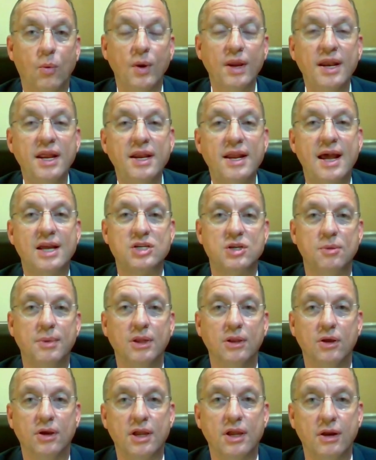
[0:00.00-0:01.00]
We need to actually be
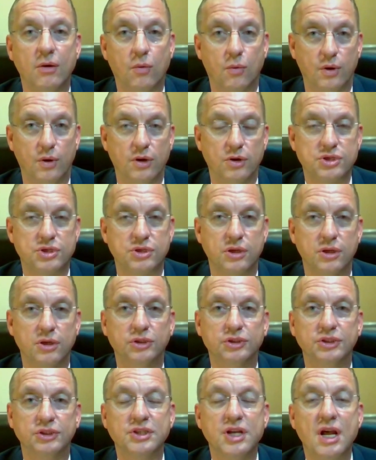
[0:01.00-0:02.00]
looking at real
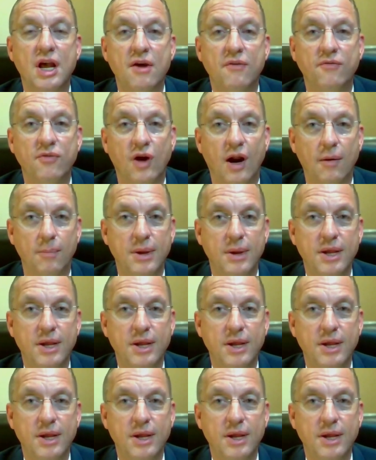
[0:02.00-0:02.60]
solutions for our